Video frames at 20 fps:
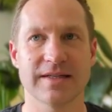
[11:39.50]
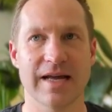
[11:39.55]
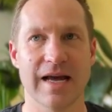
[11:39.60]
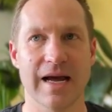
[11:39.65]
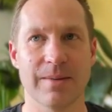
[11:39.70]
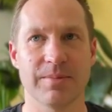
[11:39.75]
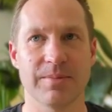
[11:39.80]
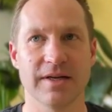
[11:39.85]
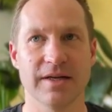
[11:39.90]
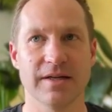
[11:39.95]

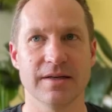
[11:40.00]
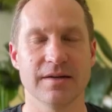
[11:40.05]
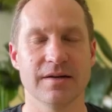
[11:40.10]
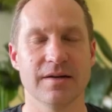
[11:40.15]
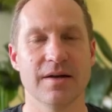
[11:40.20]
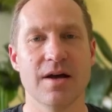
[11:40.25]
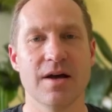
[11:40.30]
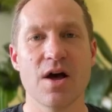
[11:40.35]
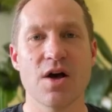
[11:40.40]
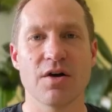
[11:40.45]
happening.
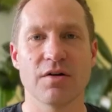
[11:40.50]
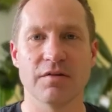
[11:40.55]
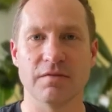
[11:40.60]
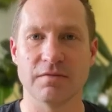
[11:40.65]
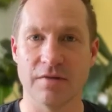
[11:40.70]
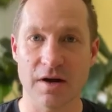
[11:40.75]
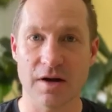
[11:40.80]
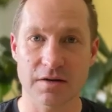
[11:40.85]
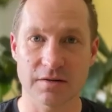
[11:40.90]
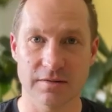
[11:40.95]

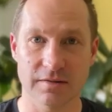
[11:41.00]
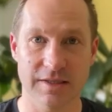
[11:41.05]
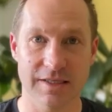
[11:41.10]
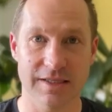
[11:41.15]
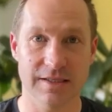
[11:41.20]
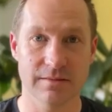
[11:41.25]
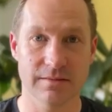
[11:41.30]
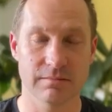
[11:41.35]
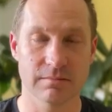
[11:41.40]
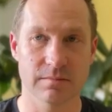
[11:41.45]

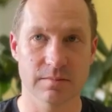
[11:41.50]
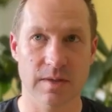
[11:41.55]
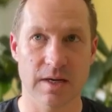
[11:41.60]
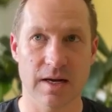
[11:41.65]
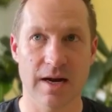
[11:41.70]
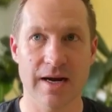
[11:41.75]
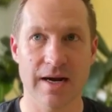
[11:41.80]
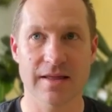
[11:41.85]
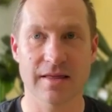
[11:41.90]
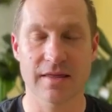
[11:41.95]
Luckily,
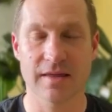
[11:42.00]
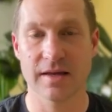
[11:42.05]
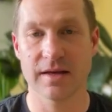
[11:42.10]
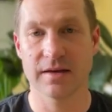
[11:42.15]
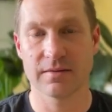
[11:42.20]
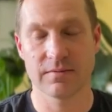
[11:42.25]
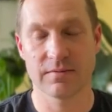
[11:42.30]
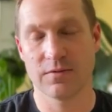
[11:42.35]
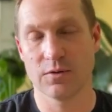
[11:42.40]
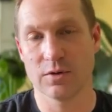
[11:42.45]
I
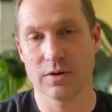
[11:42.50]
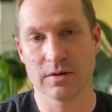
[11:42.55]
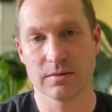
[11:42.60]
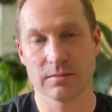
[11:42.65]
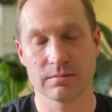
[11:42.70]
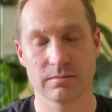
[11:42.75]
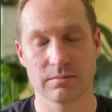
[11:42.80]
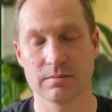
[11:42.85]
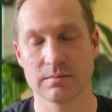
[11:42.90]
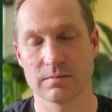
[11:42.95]
think
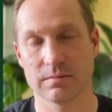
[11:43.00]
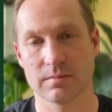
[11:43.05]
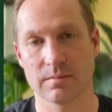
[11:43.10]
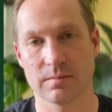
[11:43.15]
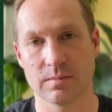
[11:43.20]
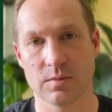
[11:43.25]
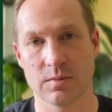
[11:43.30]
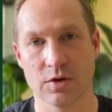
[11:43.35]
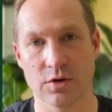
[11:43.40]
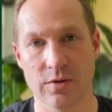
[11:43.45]
for
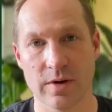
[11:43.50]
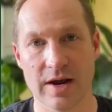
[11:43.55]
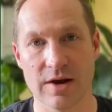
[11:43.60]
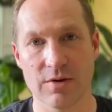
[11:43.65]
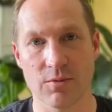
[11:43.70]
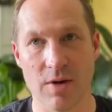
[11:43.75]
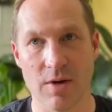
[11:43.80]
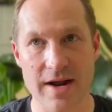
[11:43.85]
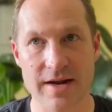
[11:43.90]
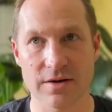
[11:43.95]
the
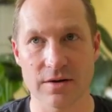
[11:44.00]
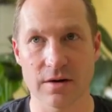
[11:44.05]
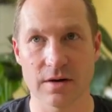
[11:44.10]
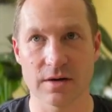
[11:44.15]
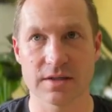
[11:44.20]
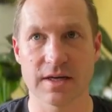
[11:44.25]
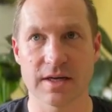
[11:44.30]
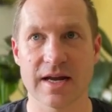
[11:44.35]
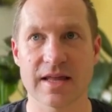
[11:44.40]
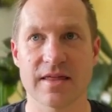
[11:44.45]
grant
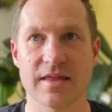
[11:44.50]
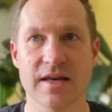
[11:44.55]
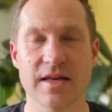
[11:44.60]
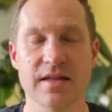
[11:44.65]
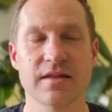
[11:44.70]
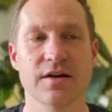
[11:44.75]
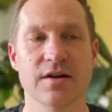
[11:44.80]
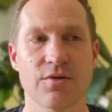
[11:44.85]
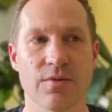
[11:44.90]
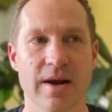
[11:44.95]
writers, I
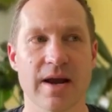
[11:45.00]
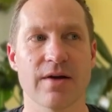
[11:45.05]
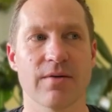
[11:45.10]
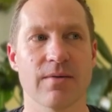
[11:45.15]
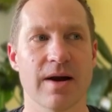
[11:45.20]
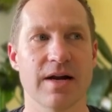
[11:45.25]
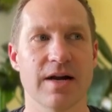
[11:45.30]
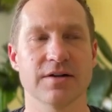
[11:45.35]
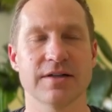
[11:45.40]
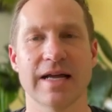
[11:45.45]
think the grant
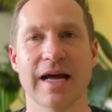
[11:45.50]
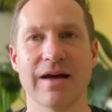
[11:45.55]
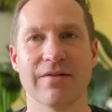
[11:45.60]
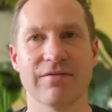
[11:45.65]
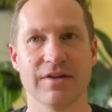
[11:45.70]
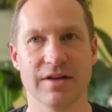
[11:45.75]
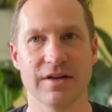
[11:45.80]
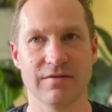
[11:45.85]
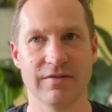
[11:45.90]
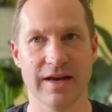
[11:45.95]
writers have
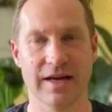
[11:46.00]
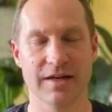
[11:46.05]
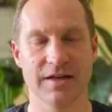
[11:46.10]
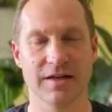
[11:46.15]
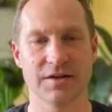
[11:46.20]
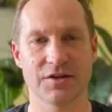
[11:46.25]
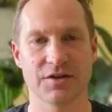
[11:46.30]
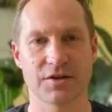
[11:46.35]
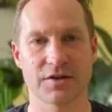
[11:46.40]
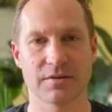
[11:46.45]
the
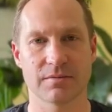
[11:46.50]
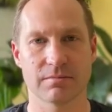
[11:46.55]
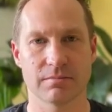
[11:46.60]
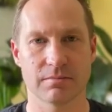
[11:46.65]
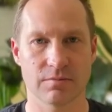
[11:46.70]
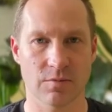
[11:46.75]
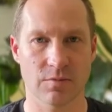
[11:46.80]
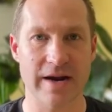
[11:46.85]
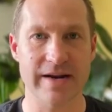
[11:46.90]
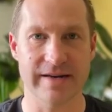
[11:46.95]
advantage
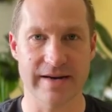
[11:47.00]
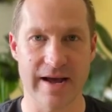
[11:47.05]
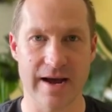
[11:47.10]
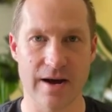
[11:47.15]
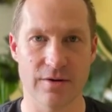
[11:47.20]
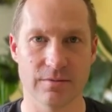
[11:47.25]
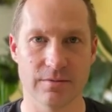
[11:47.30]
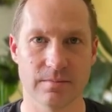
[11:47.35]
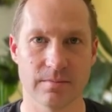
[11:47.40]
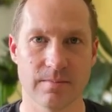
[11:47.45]
right
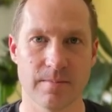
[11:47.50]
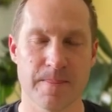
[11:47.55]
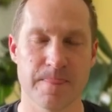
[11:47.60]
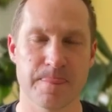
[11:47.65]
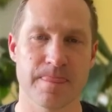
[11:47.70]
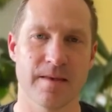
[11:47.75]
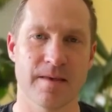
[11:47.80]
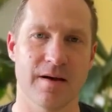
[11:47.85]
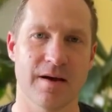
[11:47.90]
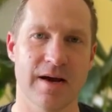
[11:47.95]
now.
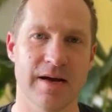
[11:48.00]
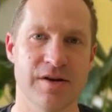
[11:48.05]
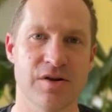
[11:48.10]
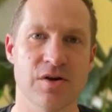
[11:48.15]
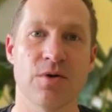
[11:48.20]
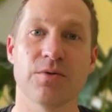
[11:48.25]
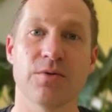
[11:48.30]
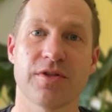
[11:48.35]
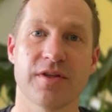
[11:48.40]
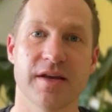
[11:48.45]

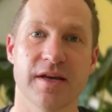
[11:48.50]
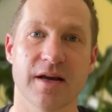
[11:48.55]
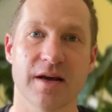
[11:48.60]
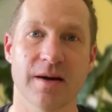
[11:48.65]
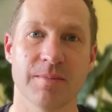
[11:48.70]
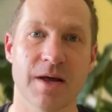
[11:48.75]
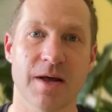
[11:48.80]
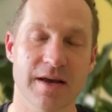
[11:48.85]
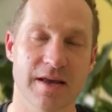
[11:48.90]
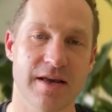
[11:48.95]

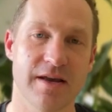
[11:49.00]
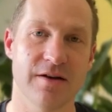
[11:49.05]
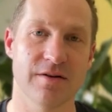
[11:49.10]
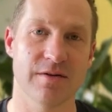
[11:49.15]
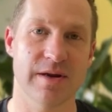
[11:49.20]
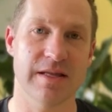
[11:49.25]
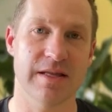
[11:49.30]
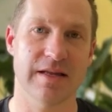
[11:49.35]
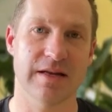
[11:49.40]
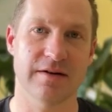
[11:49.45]
I'm not
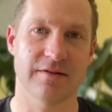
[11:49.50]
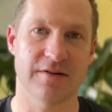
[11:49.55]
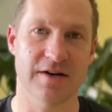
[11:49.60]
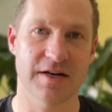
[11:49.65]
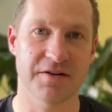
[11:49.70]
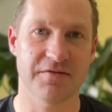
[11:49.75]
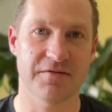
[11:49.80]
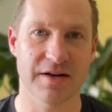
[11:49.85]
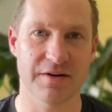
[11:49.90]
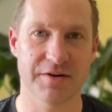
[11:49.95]
hearing that a lot
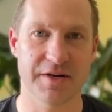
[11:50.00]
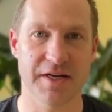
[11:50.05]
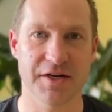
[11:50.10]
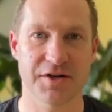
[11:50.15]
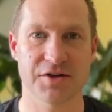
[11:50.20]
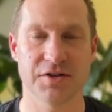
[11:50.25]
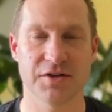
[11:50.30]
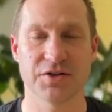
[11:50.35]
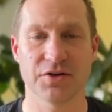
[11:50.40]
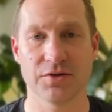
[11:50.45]
of
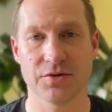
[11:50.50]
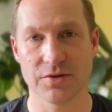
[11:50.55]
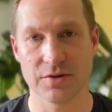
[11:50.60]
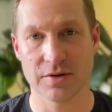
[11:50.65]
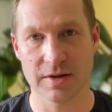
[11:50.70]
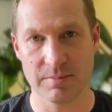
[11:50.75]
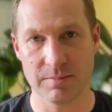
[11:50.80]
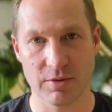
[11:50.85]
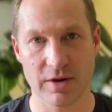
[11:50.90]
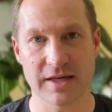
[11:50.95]
foundations are
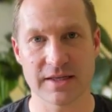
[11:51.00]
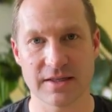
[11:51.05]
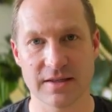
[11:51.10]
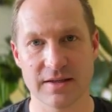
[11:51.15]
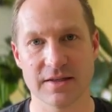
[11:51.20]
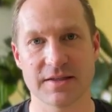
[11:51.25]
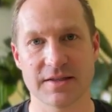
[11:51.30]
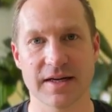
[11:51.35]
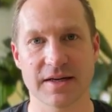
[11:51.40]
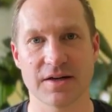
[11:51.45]
embracing
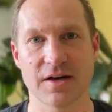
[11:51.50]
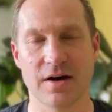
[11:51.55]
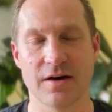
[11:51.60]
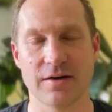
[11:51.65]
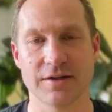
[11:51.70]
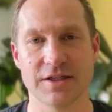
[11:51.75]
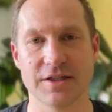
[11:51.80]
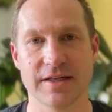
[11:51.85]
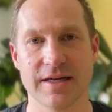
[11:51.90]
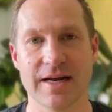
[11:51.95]
this
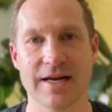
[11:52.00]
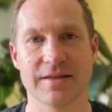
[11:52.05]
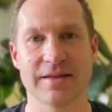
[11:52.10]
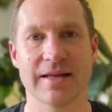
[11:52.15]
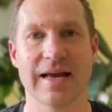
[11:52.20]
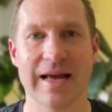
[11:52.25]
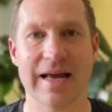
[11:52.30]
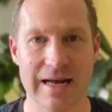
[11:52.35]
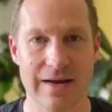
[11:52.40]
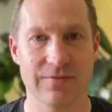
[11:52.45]
technology yet. They
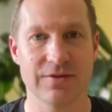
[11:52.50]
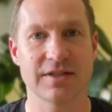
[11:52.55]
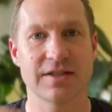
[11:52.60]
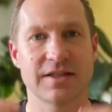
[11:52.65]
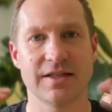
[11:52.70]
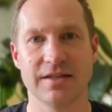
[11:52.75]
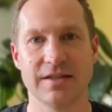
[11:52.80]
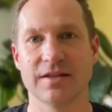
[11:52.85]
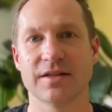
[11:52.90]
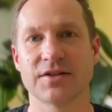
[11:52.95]
haven't
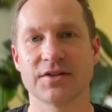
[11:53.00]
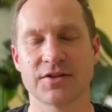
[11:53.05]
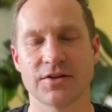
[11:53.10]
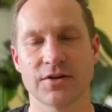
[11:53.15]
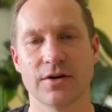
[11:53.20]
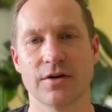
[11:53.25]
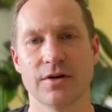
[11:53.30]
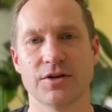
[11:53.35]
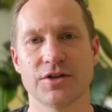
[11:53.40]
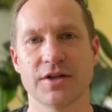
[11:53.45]
seen this
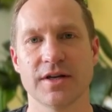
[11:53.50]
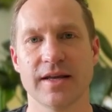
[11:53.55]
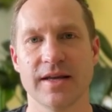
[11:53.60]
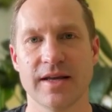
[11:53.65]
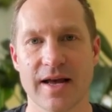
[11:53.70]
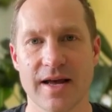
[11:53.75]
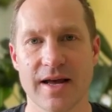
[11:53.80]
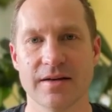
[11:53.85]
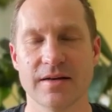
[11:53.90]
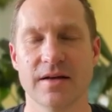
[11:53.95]
surge
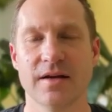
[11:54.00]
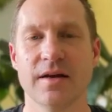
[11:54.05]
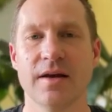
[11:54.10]
yet.